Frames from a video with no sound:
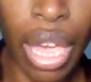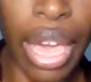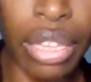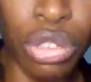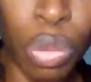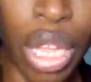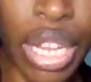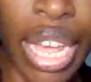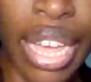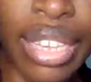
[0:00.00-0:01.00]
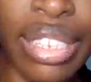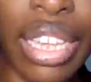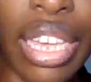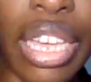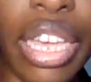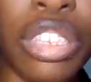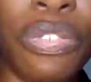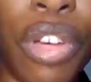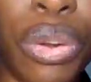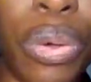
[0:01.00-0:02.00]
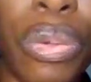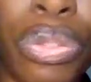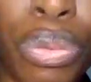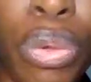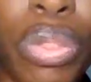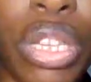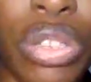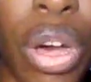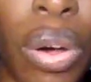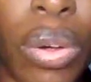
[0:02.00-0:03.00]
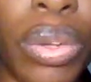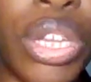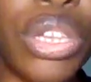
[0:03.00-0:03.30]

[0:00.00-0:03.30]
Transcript: as well as heat is funneled through this hole.